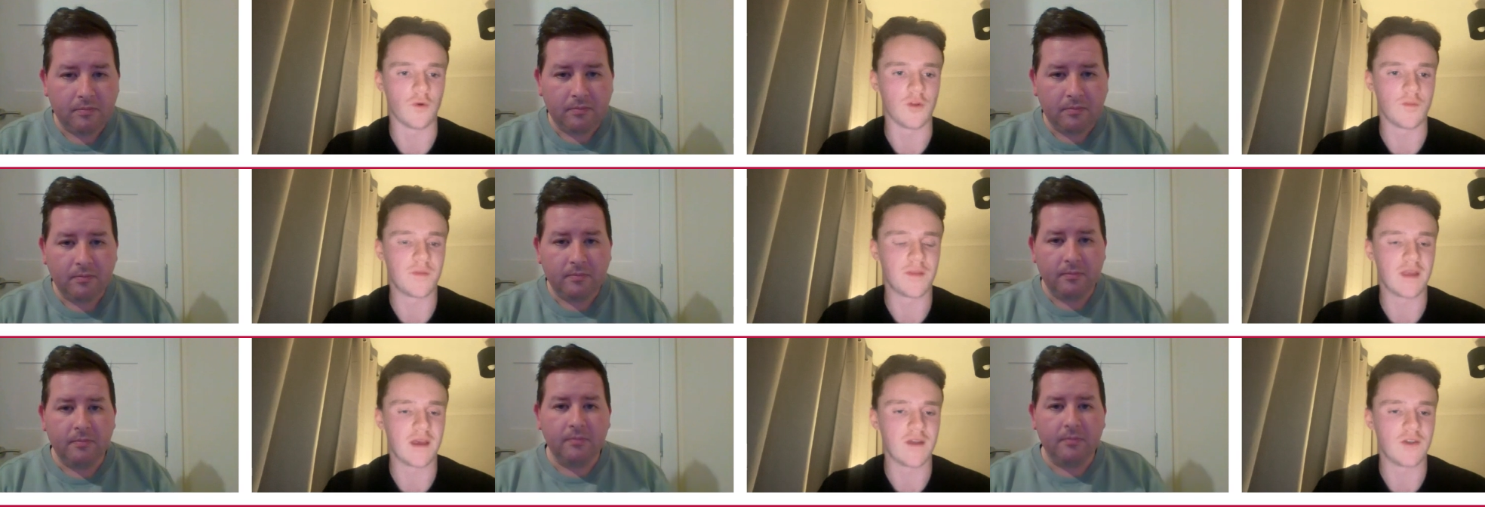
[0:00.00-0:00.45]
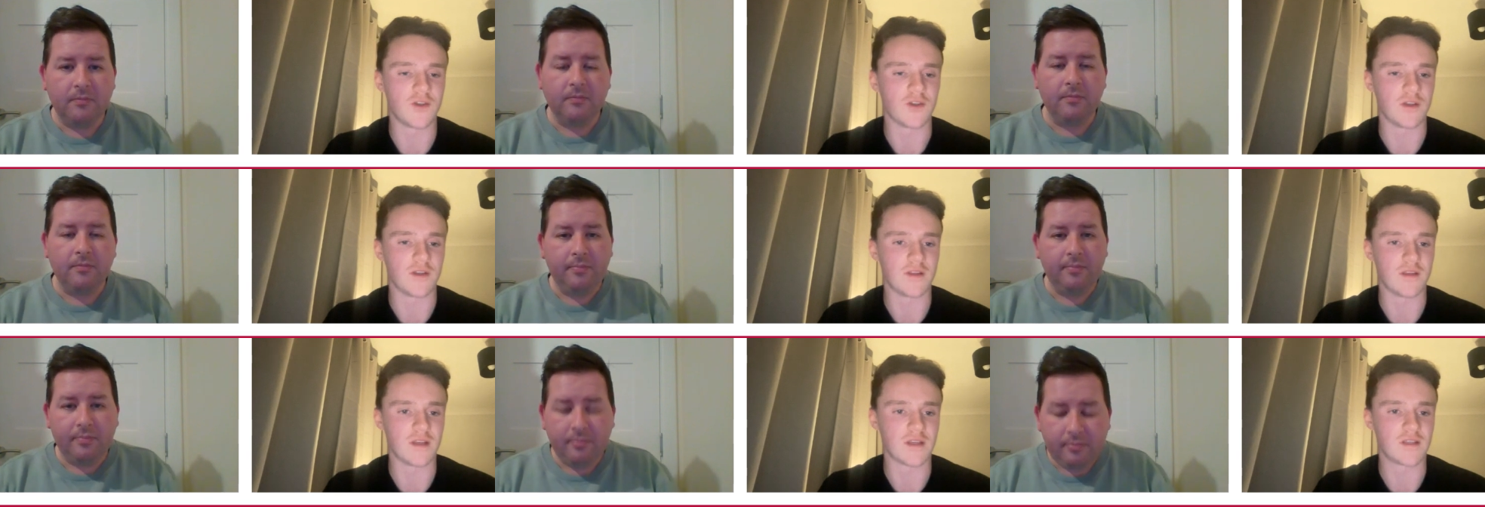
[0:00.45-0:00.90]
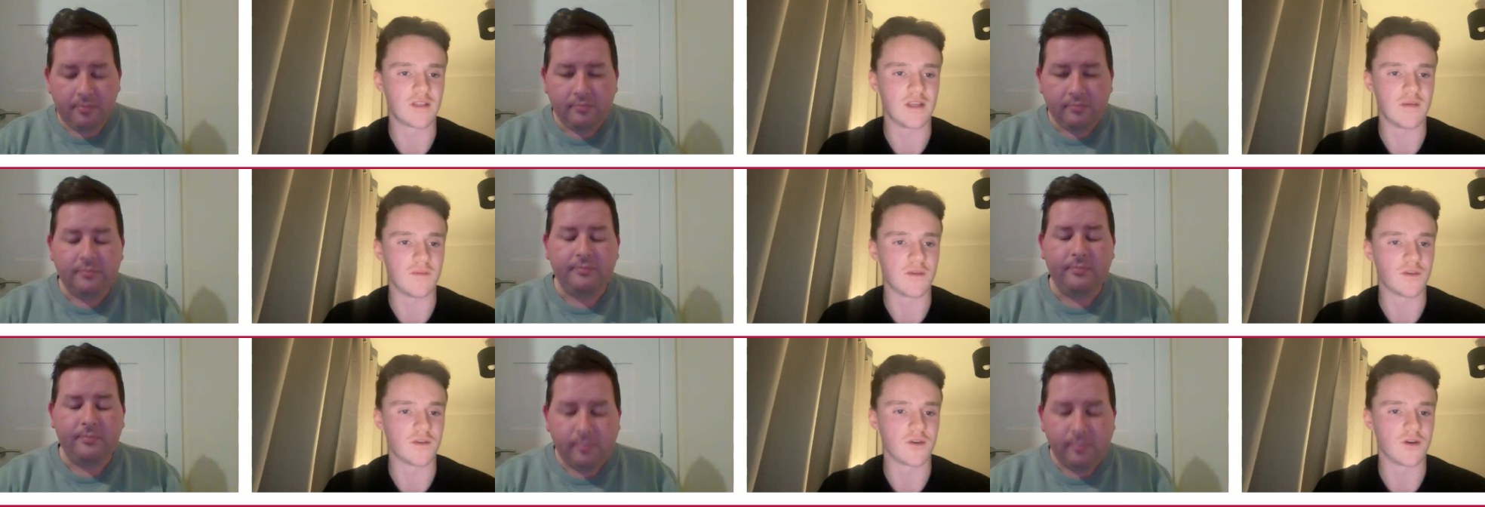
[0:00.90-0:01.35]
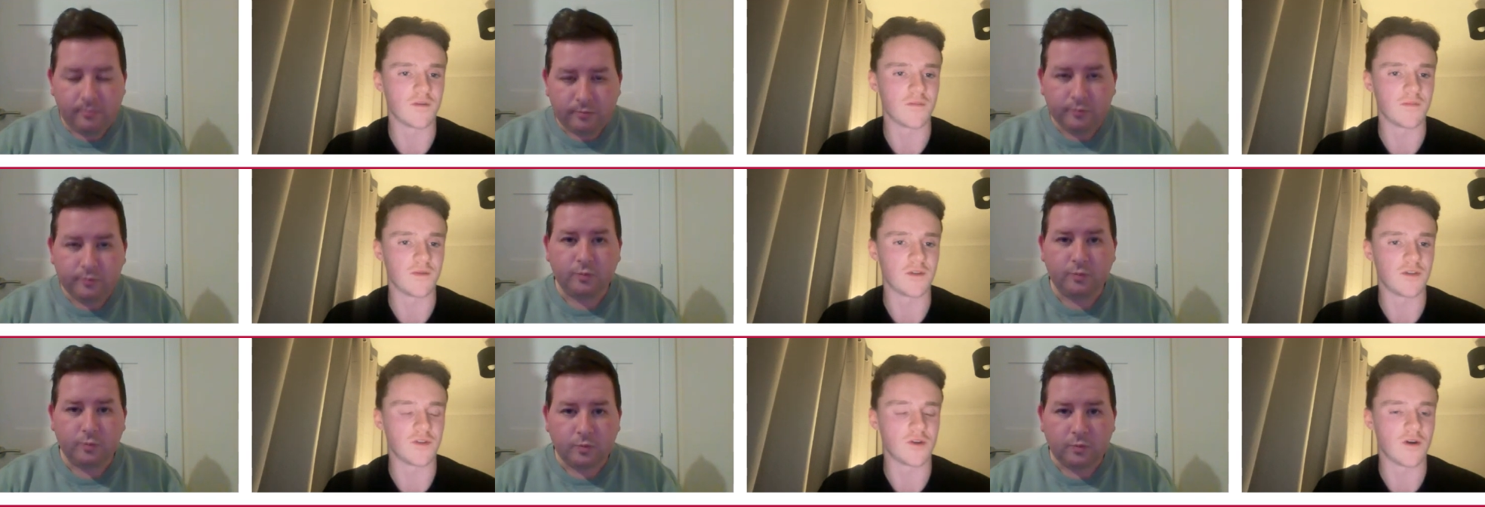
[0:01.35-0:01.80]
Speaker 1: know the potential in this team. It's
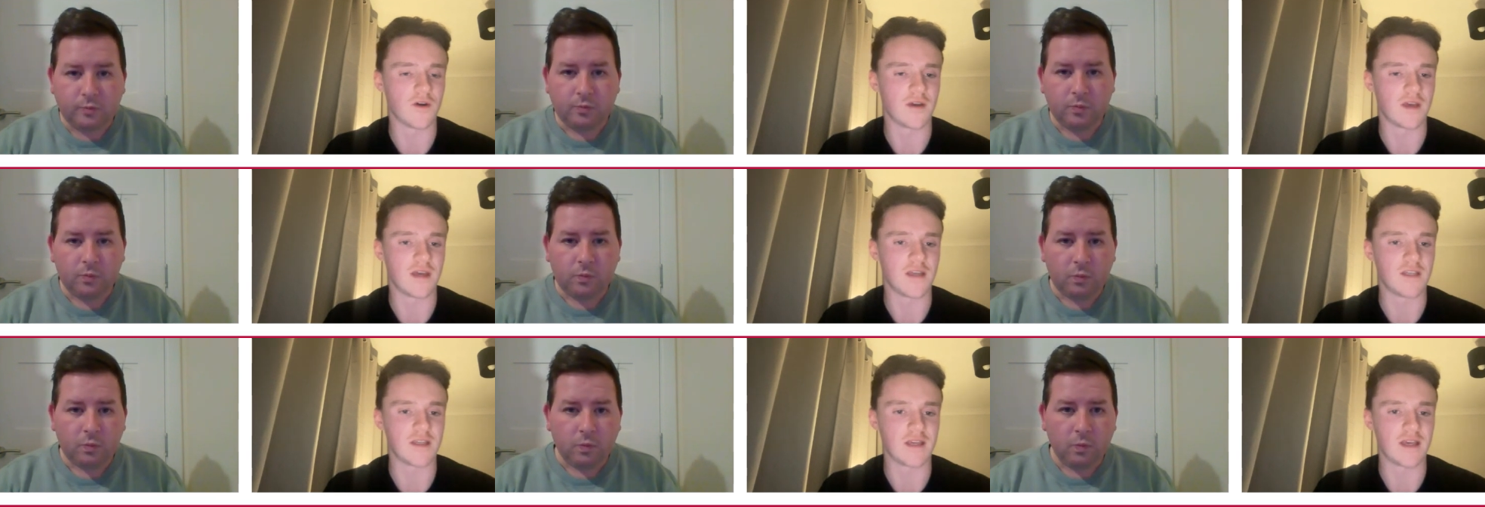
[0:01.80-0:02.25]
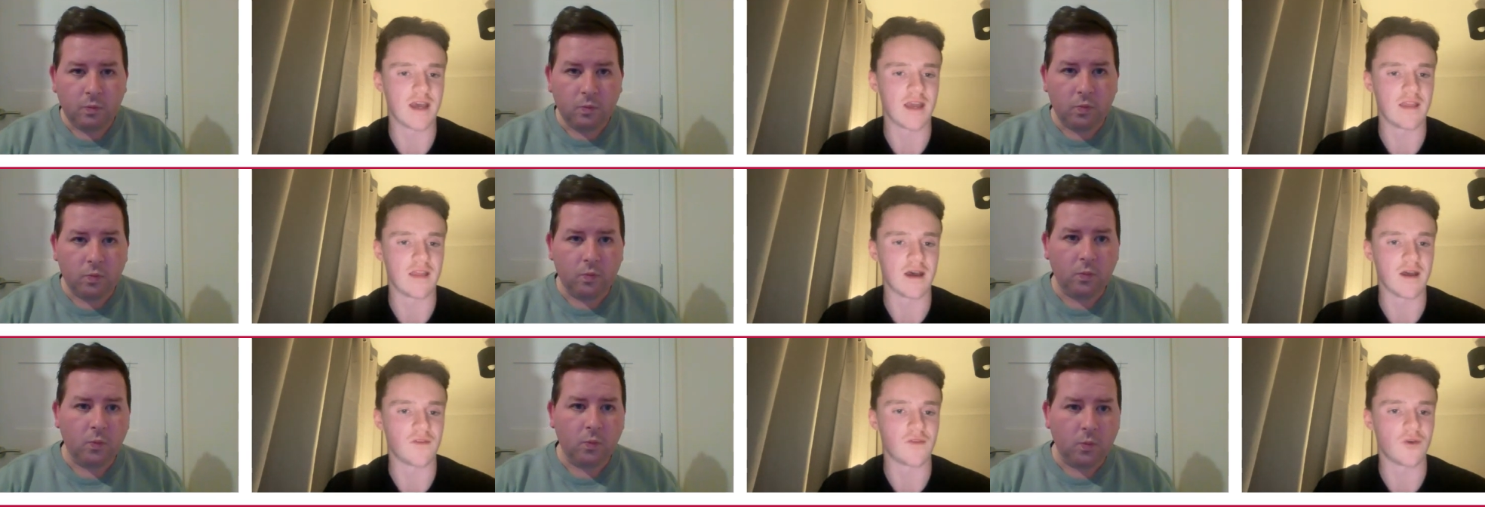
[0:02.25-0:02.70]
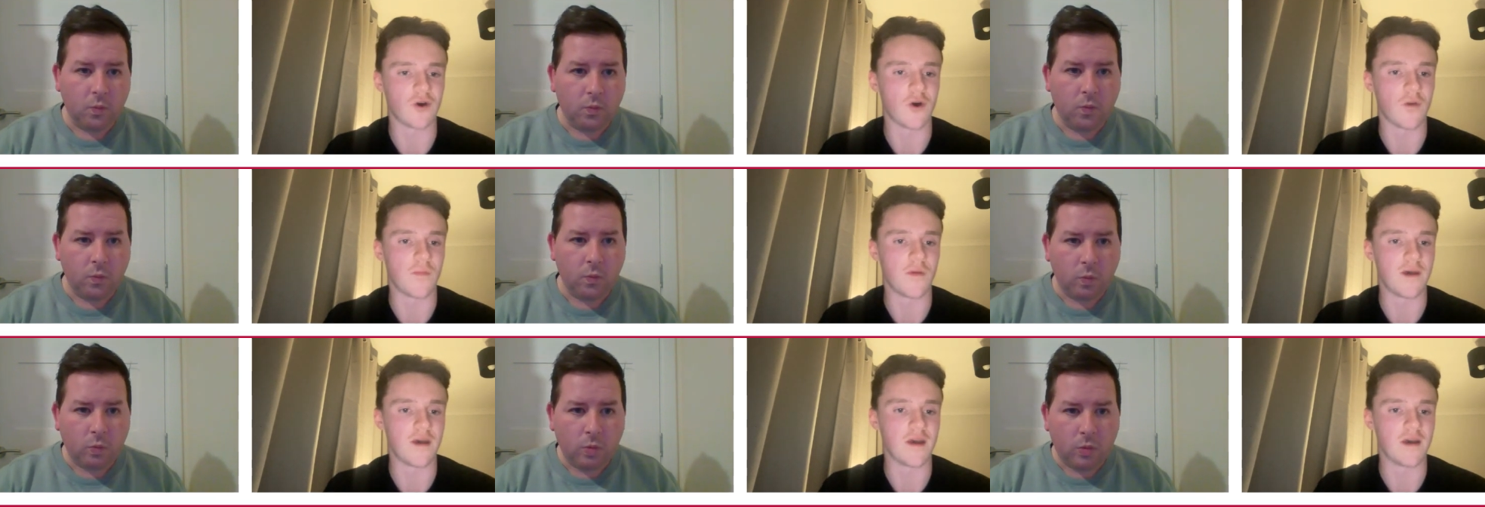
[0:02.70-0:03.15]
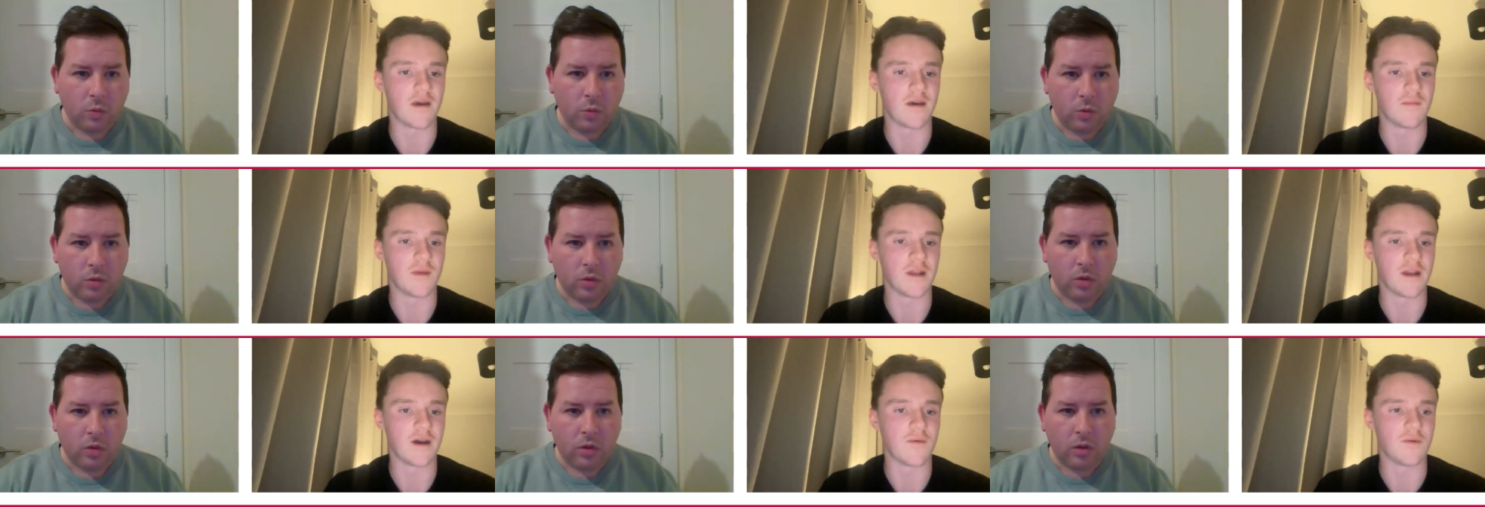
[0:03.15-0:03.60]
not it's not a case of getting that top eight.
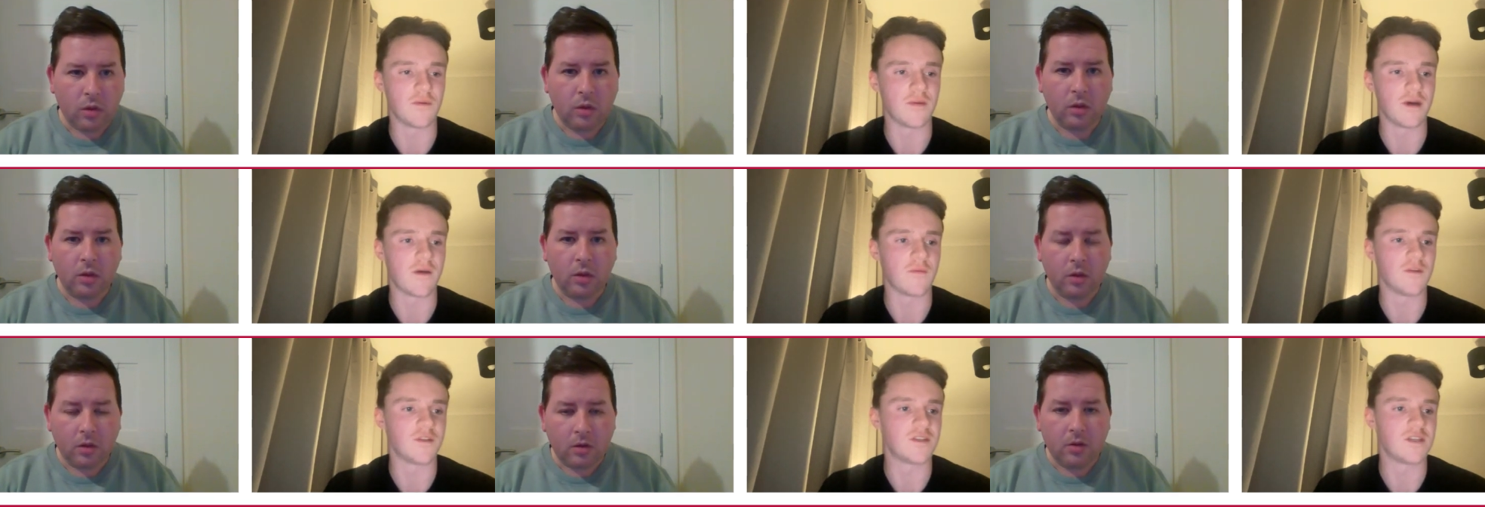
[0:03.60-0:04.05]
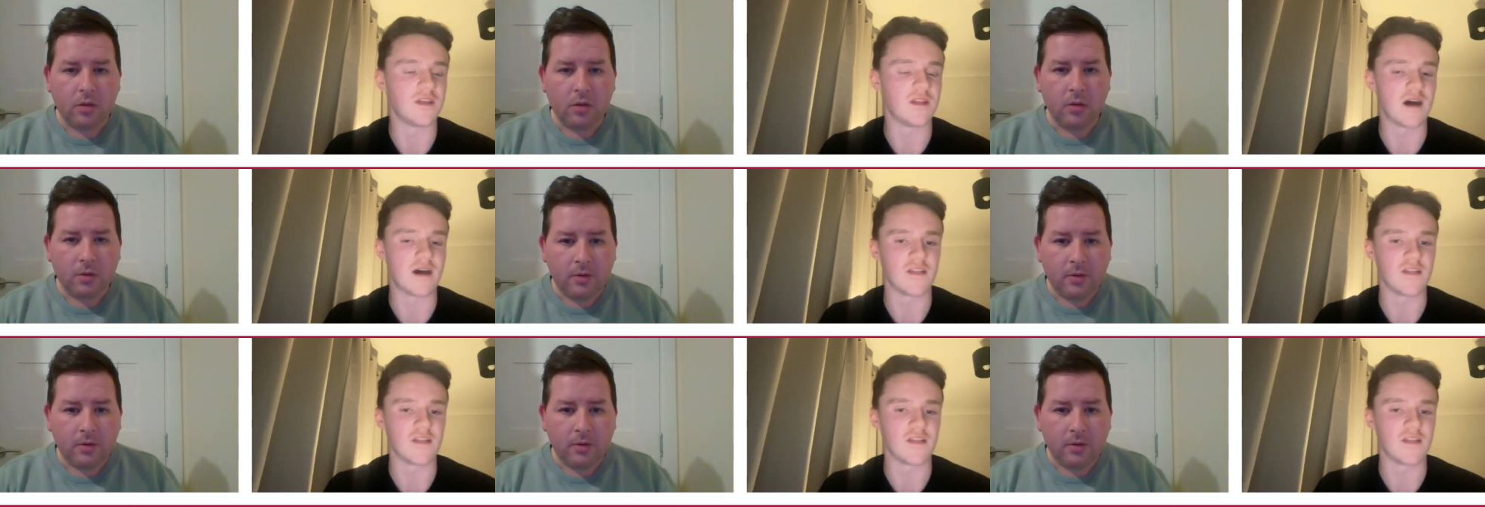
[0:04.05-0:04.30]
I mean, I would I would see